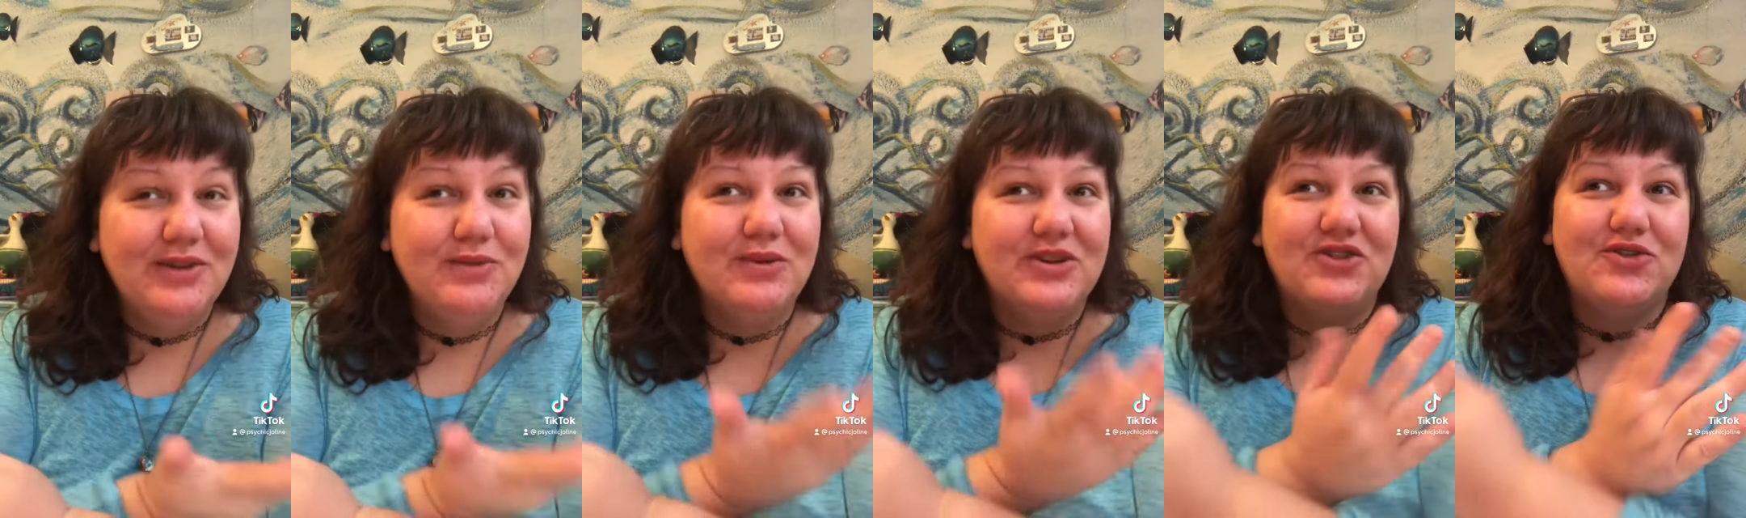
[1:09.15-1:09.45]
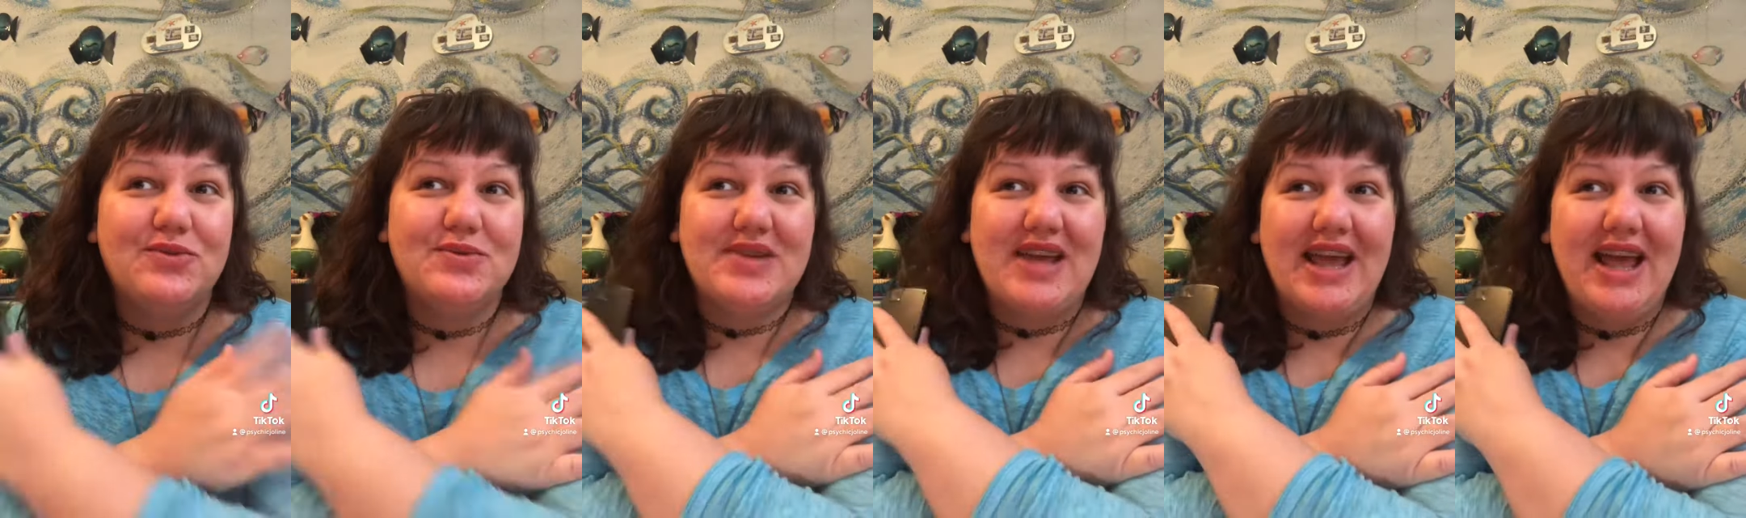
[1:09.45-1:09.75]
which
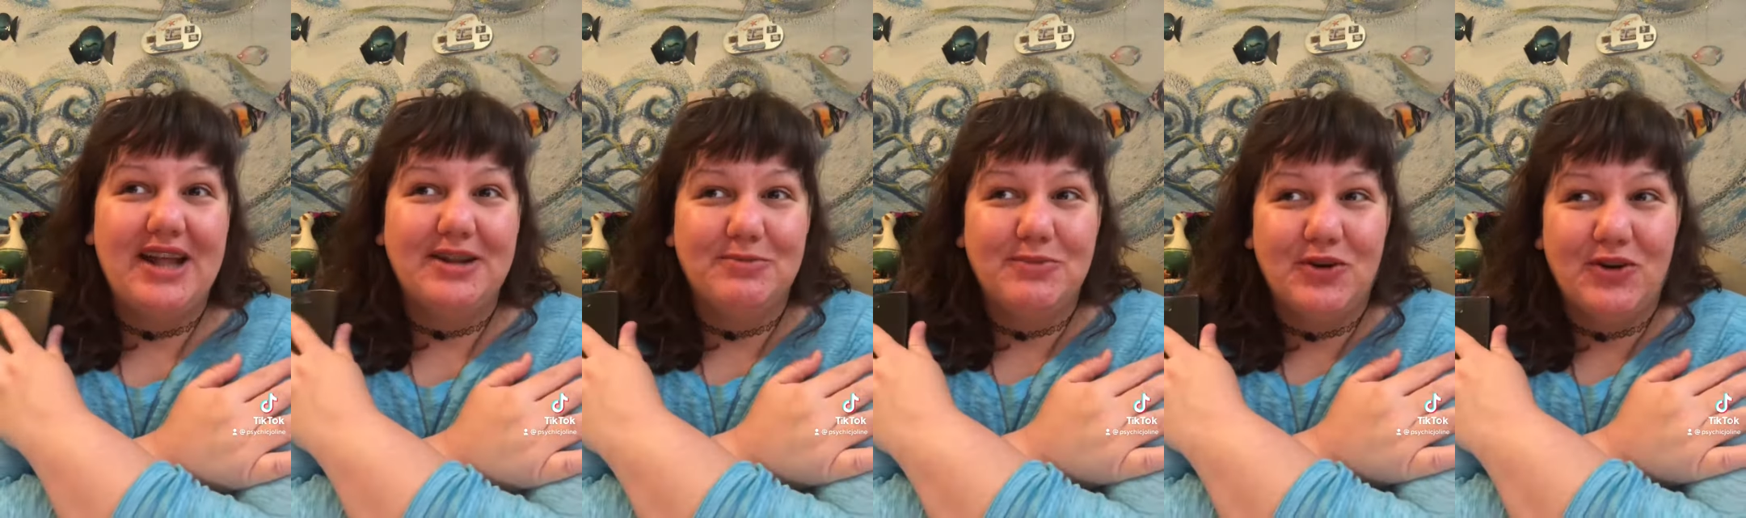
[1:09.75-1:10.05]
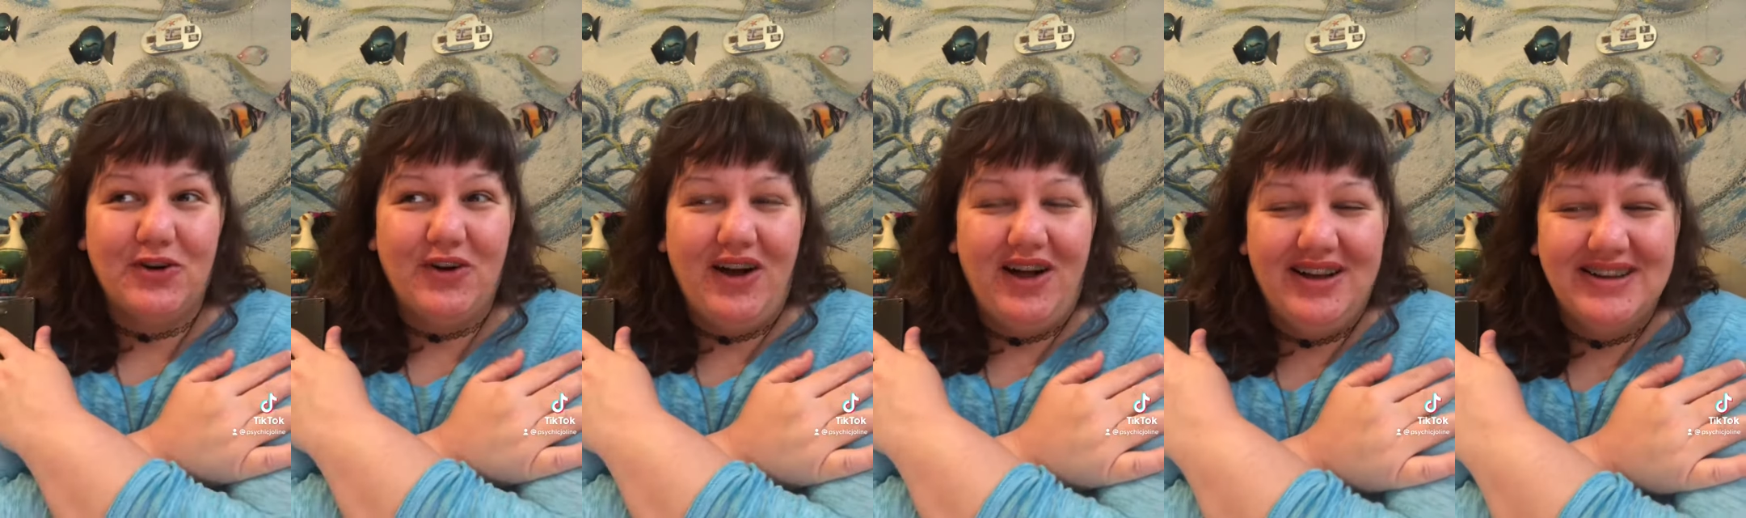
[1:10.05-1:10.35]
was I hadn't
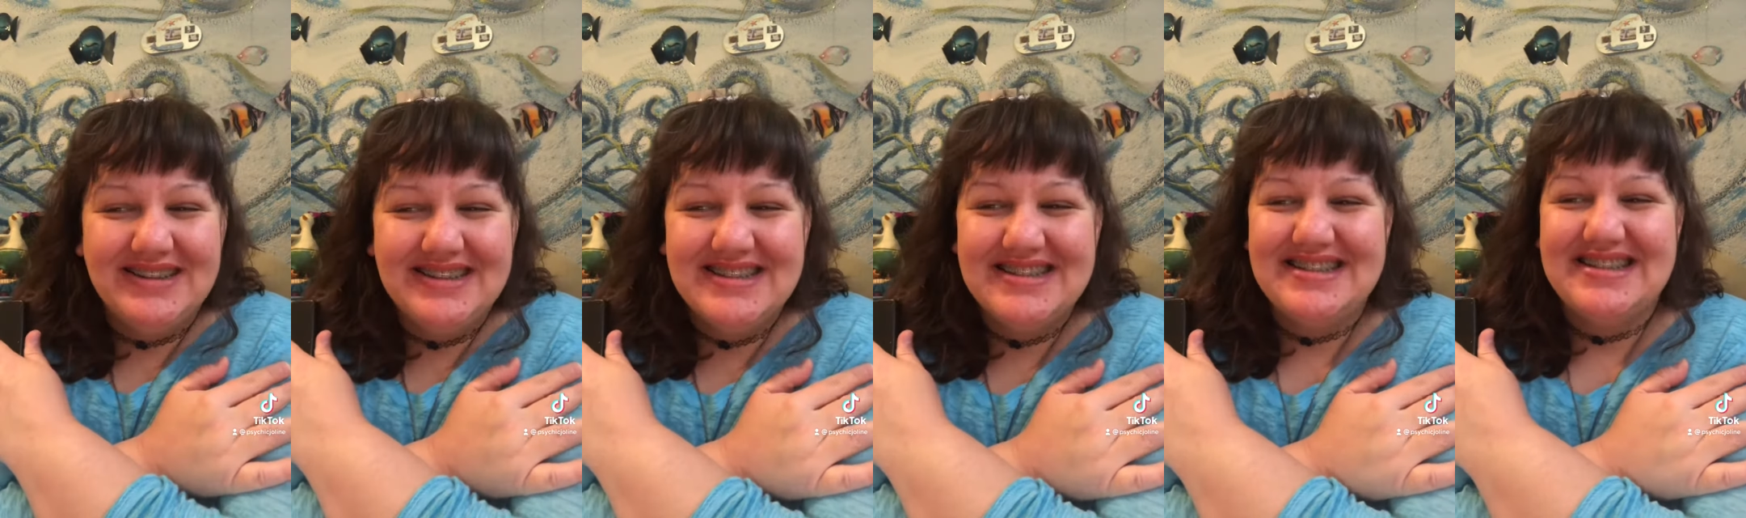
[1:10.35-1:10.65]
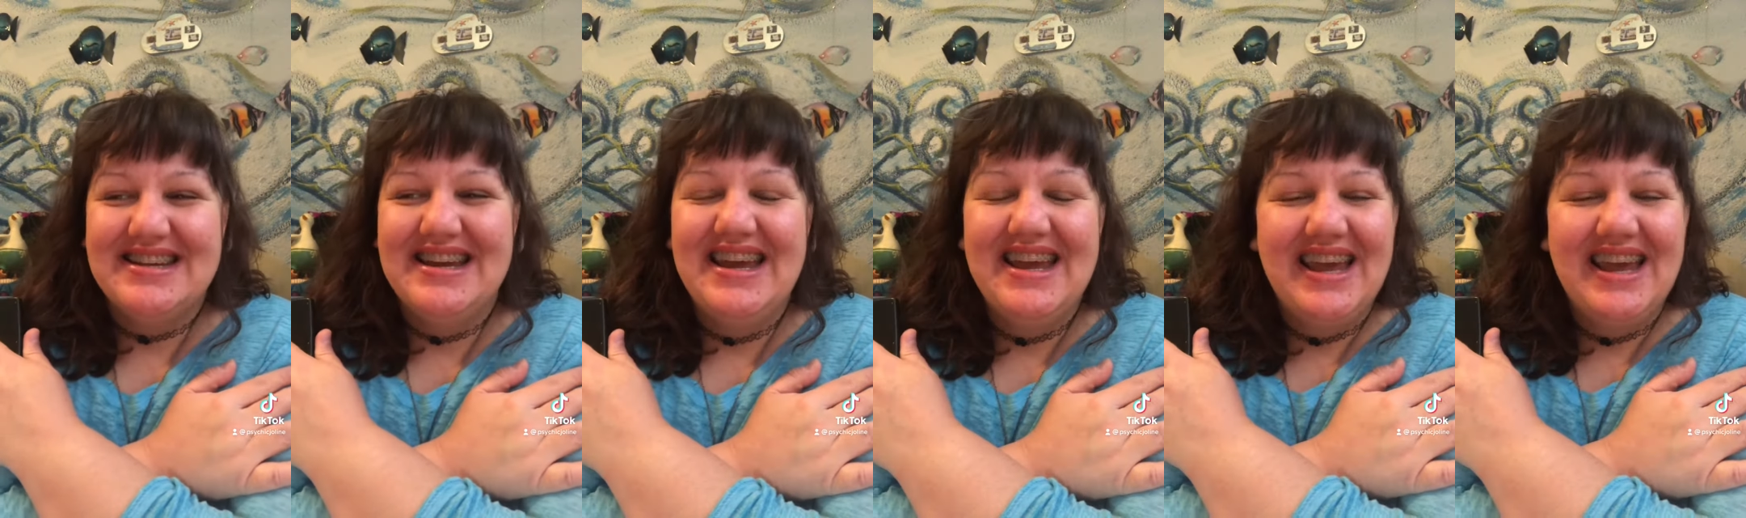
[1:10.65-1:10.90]
crossed,